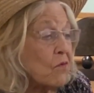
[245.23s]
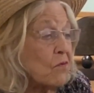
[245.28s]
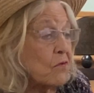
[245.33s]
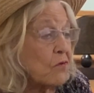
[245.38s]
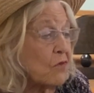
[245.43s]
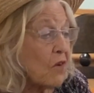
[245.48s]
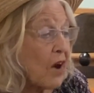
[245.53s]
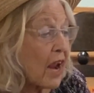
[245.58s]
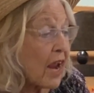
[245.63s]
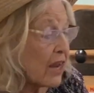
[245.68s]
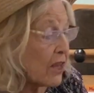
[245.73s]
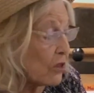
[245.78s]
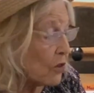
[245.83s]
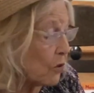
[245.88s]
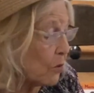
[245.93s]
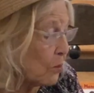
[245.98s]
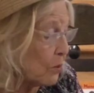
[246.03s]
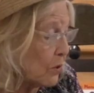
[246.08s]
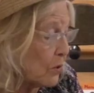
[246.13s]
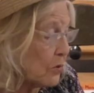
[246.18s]
Frank
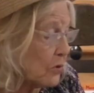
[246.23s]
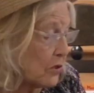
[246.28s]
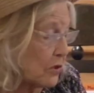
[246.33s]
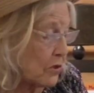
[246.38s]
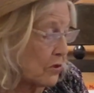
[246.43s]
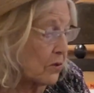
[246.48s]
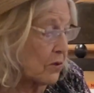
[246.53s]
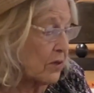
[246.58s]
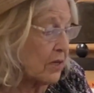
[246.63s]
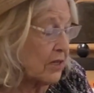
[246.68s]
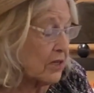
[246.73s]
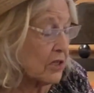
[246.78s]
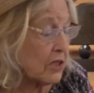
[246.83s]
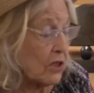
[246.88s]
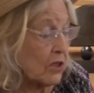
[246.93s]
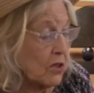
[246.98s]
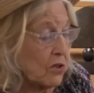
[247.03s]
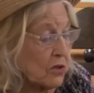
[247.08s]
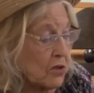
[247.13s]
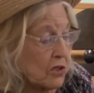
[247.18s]
the rooster is
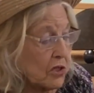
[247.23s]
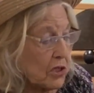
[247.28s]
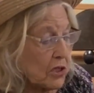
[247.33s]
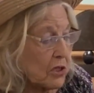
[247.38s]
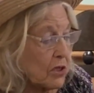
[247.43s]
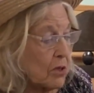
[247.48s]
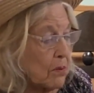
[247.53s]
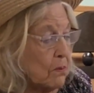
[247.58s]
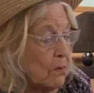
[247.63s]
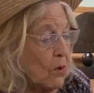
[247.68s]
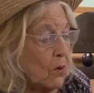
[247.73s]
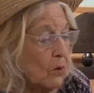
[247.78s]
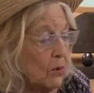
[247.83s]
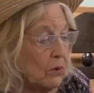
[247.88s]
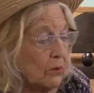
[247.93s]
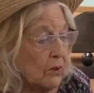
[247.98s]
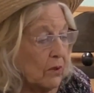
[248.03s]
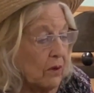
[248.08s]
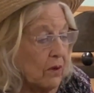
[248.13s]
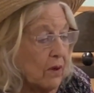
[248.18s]
allergic to
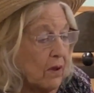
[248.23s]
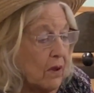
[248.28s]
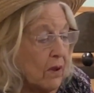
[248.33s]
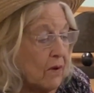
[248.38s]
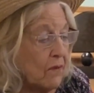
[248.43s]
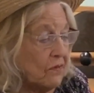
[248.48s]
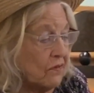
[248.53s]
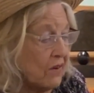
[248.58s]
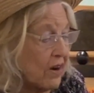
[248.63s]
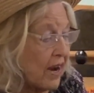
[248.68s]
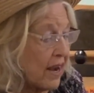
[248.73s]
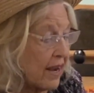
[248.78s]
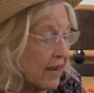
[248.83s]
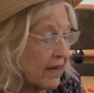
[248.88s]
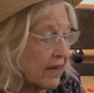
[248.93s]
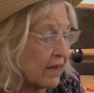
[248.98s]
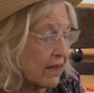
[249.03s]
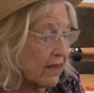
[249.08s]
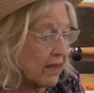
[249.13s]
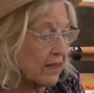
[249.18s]
mold.
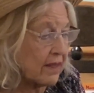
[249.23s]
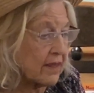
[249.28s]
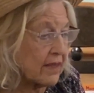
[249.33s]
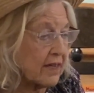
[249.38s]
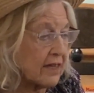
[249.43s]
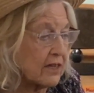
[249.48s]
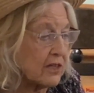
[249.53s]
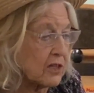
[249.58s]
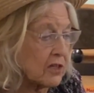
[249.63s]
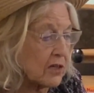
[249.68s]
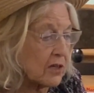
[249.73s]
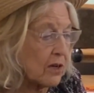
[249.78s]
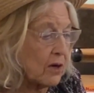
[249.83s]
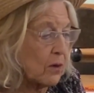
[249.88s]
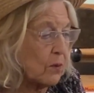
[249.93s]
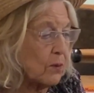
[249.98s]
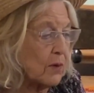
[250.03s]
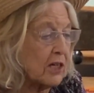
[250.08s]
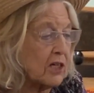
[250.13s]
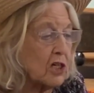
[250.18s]
Frank thinks
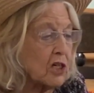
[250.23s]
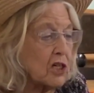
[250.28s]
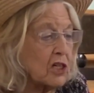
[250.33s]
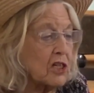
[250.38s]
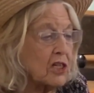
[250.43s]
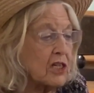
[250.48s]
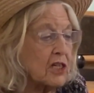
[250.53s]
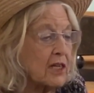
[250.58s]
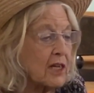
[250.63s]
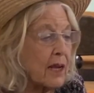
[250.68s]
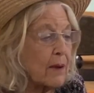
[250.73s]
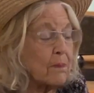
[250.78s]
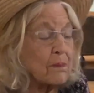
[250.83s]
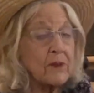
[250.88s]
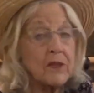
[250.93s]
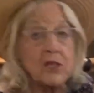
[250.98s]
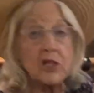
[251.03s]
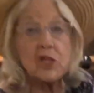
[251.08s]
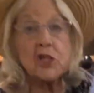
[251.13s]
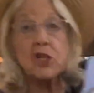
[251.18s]
we should skip
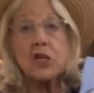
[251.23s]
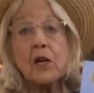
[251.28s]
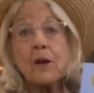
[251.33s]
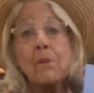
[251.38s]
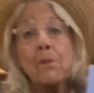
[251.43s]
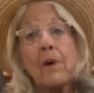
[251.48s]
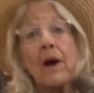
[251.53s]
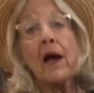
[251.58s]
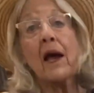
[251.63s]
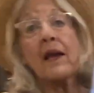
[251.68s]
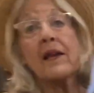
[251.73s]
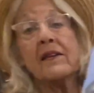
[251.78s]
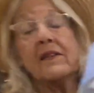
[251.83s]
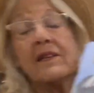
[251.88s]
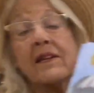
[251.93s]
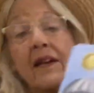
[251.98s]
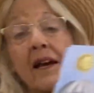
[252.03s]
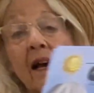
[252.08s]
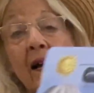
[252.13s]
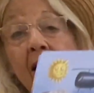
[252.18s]
the sheep
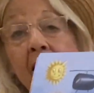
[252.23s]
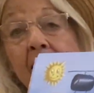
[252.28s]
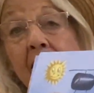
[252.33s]
idea.